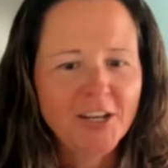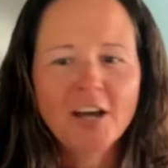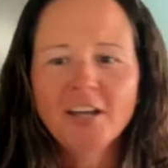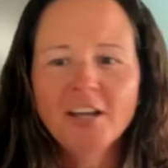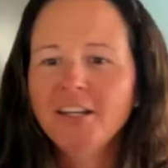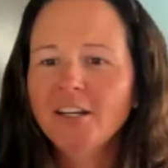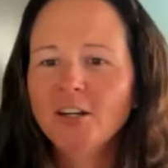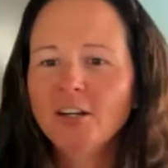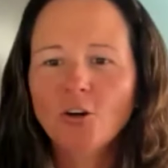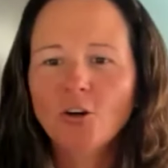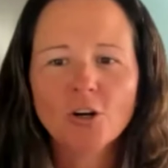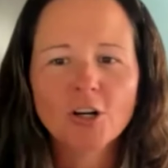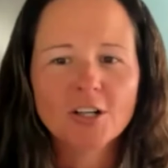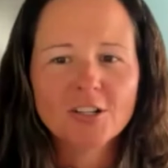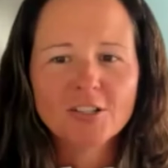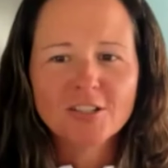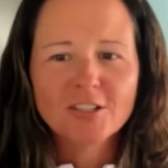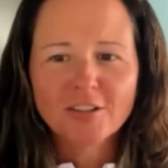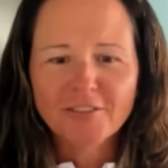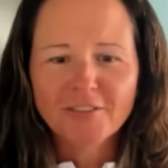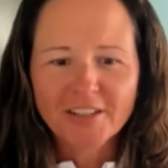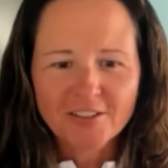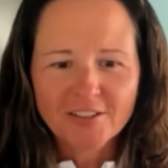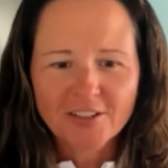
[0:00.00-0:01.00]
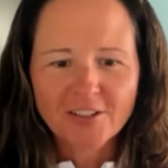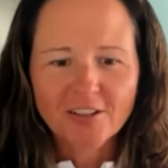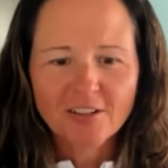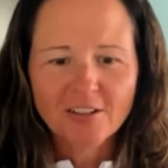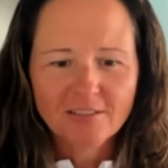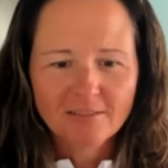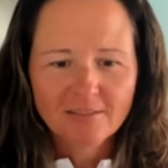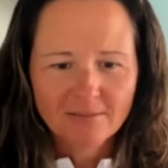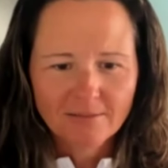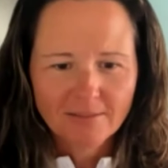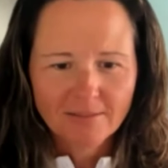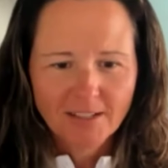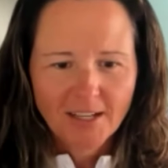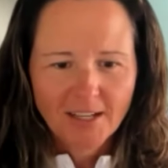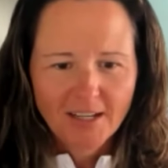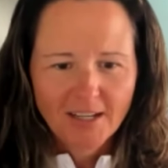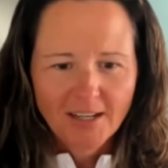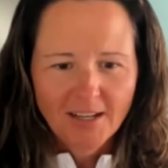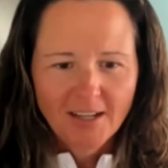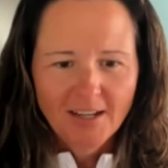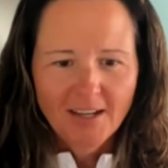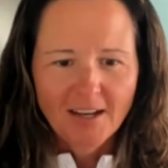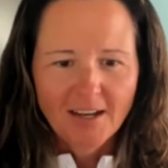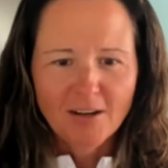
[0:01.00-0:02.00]
And none in CourtReserve either.
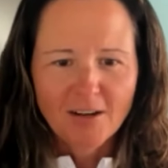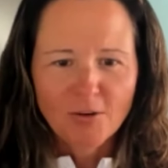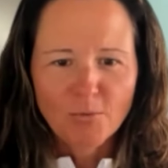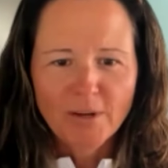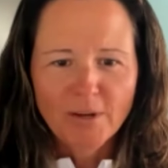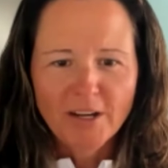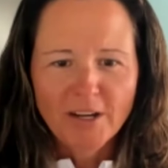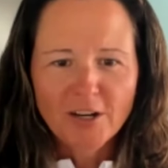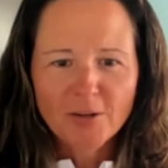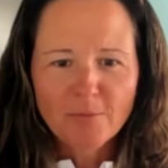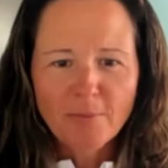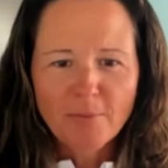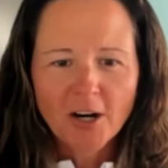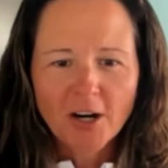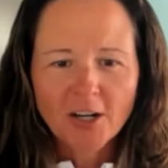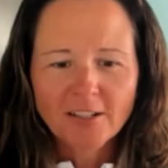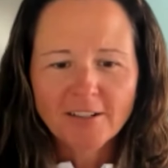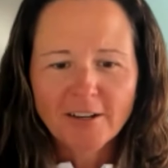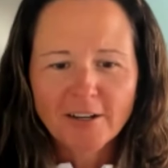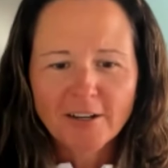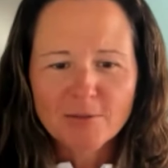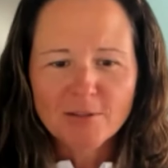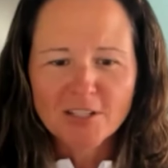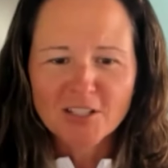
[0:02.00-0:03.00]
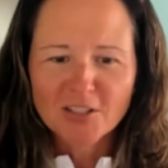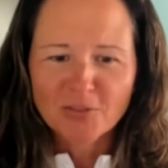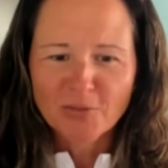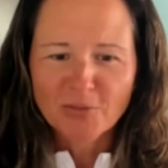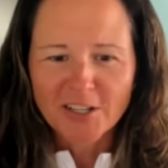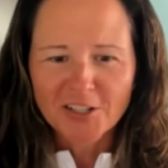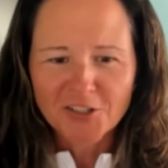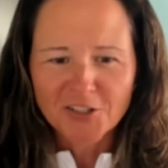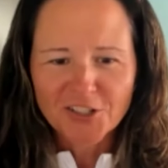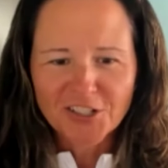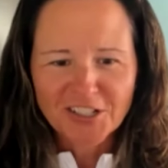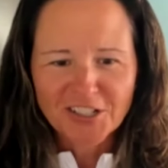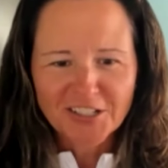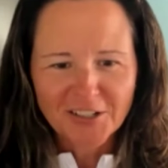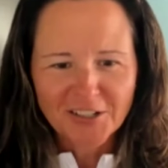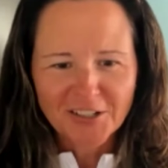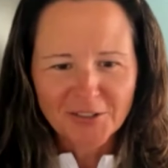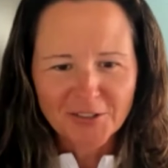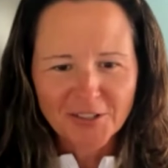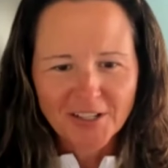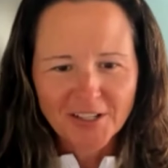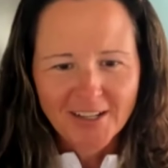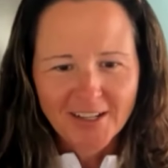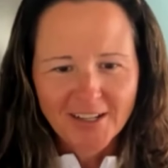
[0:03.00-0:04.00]
We are partnering with Swish.
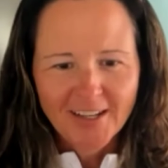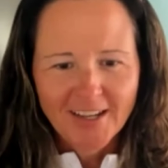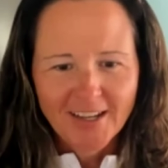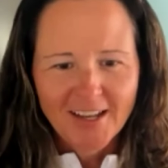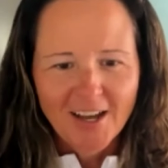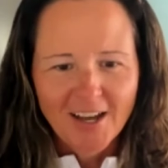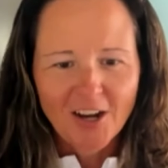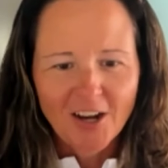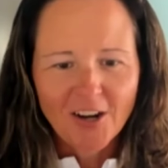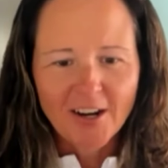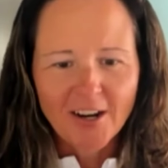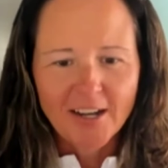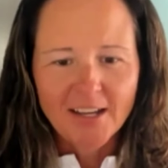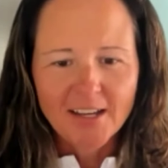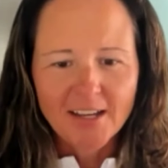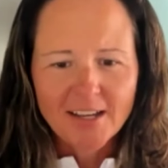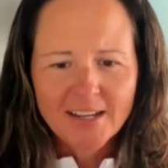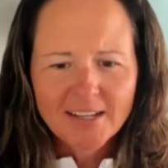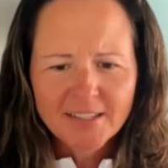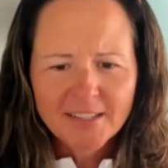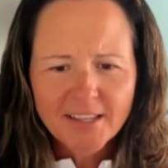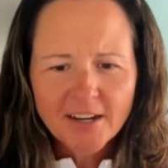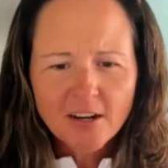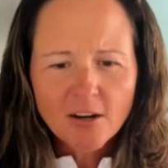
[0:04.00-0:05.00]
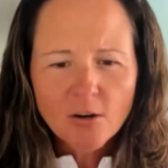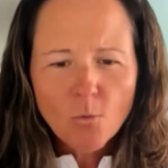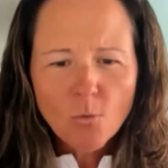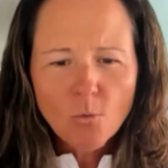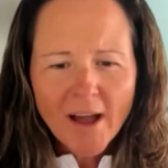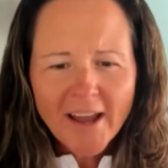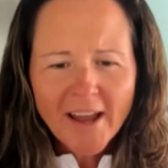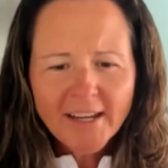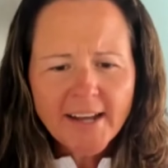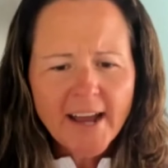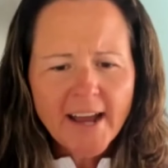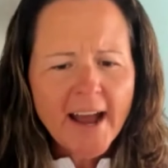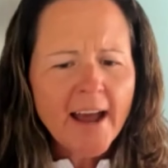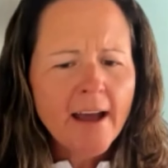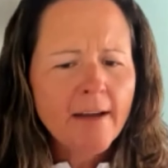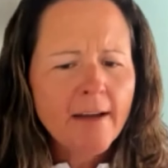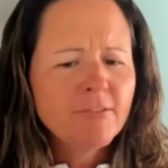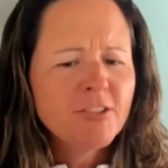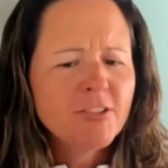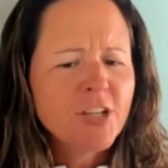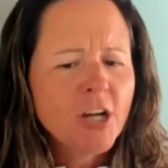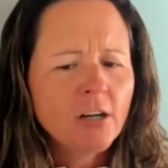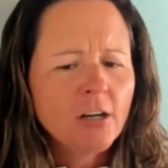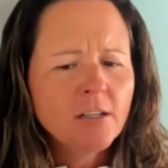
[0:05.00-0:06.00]
So, all right. Is there a way to
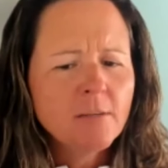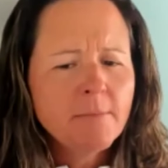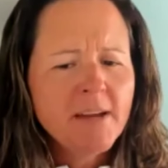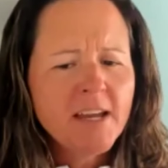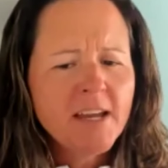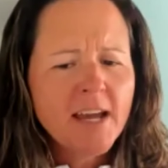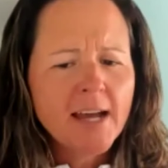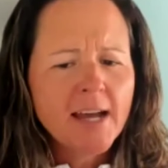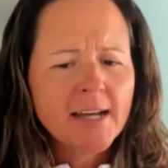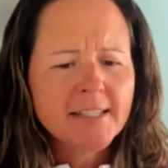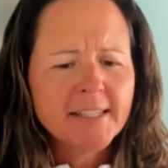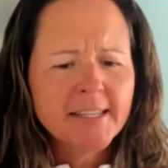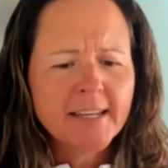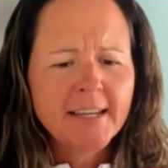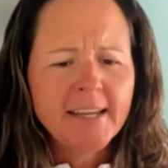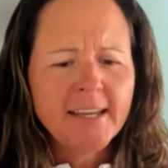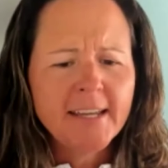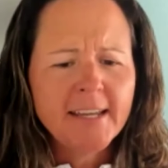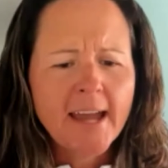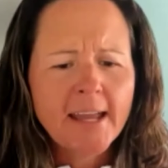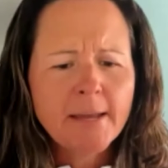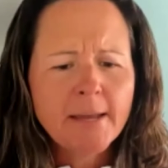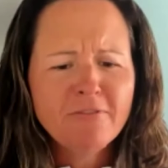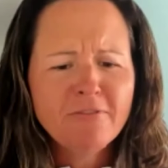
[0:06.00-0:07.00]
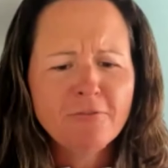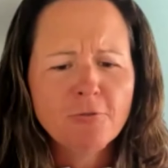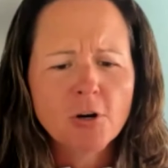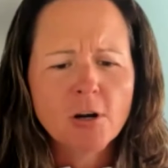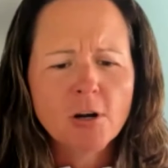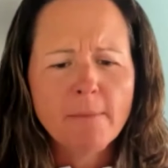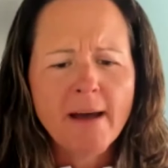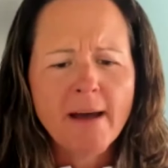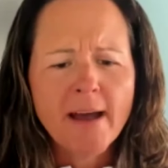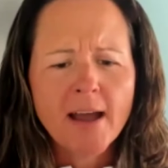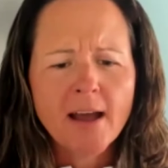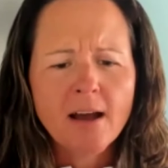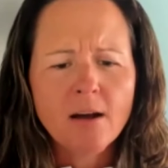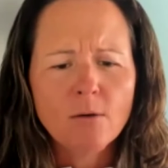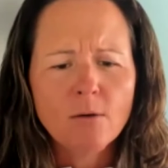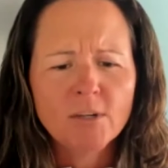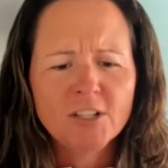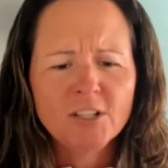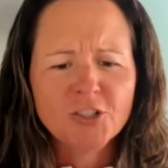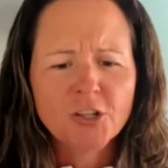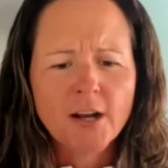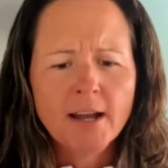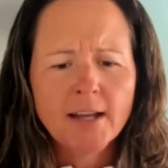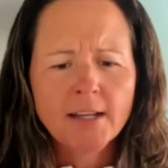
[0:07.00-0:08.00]
have tournament as a game format
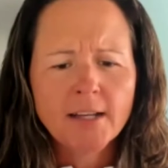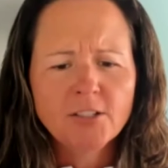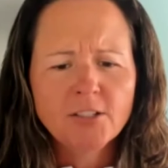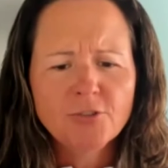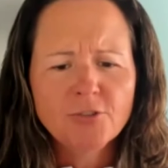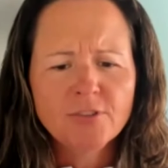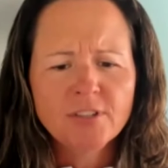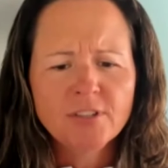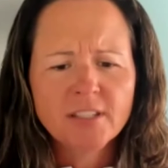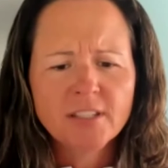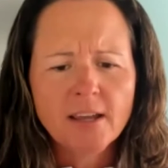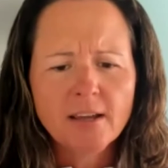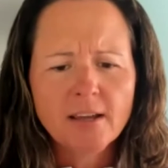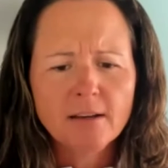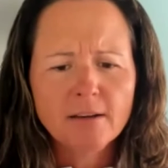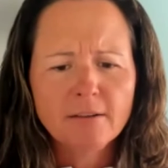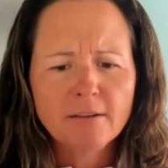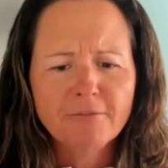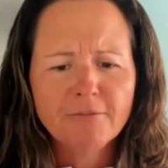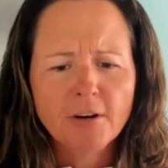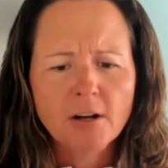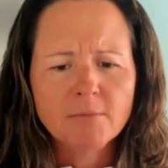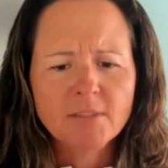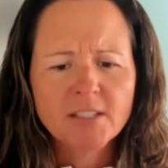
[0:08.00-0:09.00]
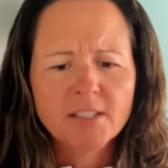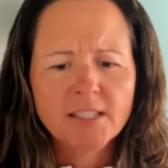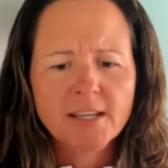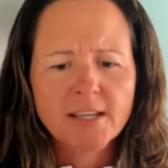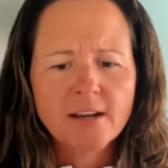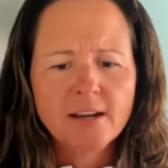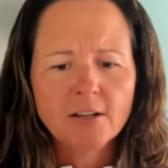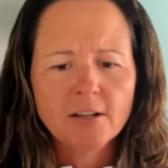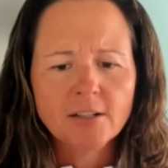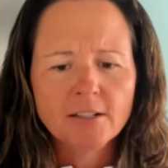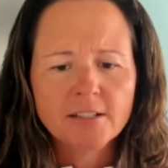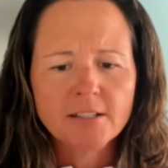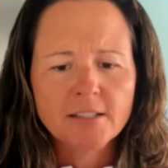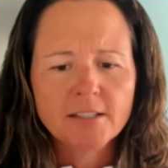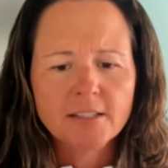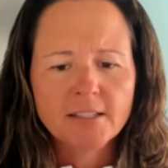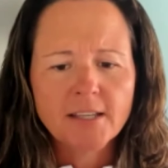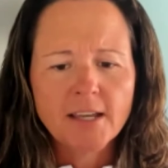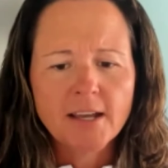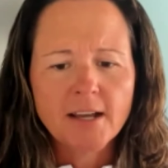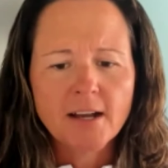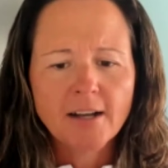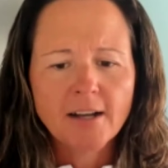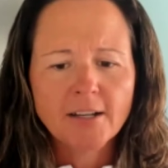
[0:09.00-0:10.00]
when trying to sync from CR to
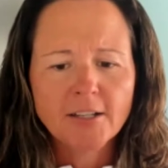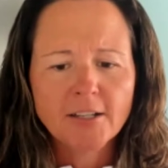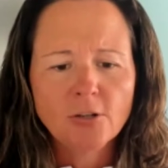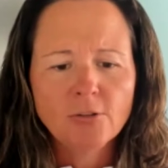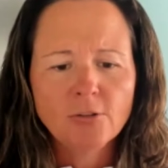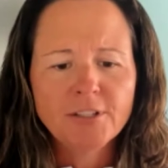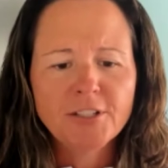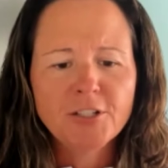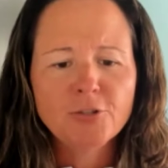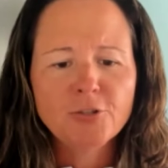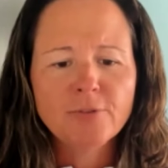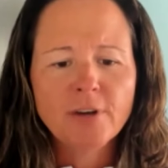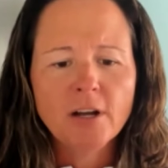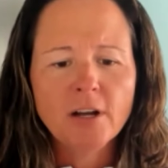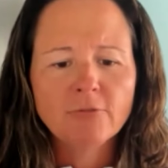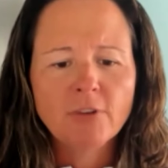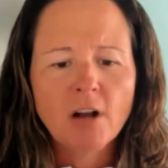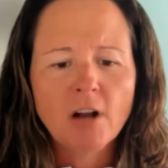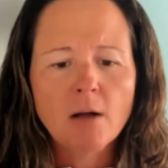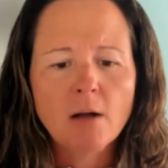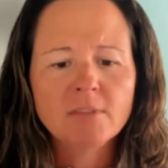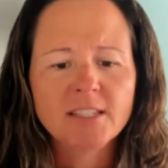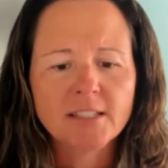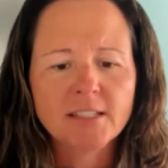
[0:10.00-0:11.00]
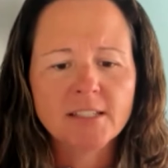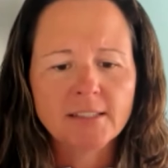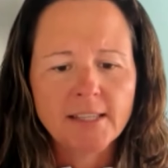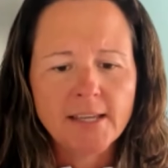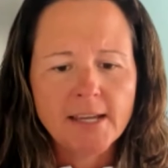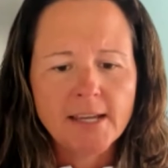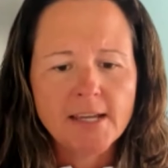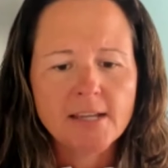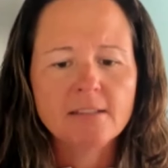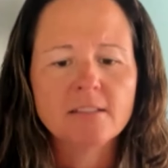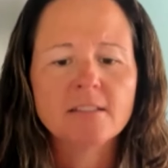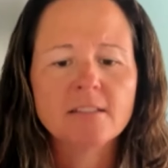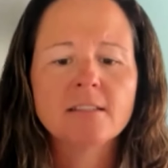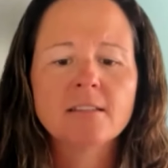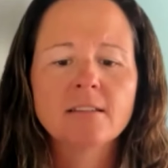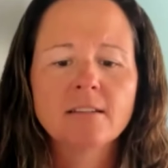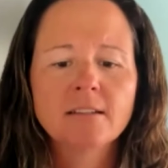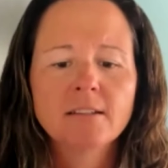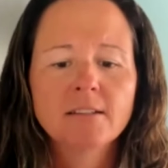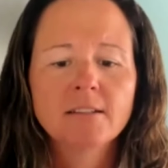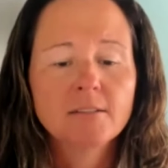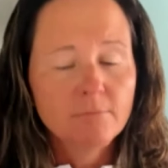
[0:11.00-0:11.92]
sync? I can only do round robins and leagues.